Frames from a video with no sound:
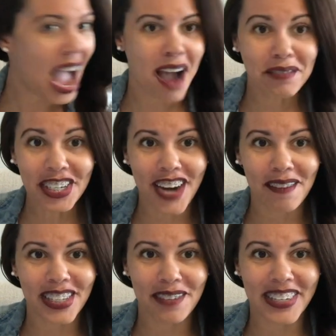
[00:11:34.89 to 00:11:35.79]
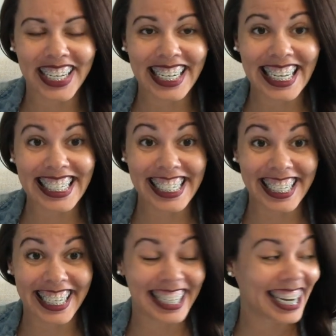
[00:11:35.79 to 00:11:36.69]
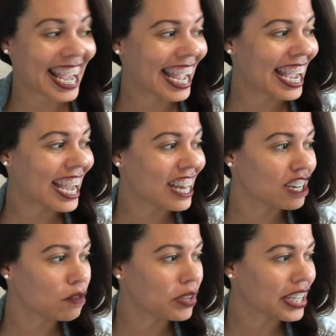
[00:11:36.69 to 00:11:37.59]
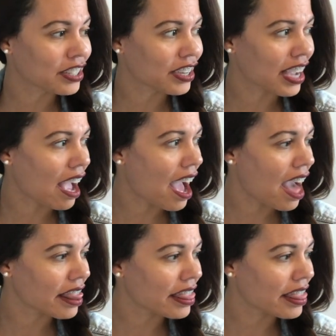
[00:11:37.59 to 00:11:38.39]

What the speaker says: I'm gonna grab a limited edition and we can look at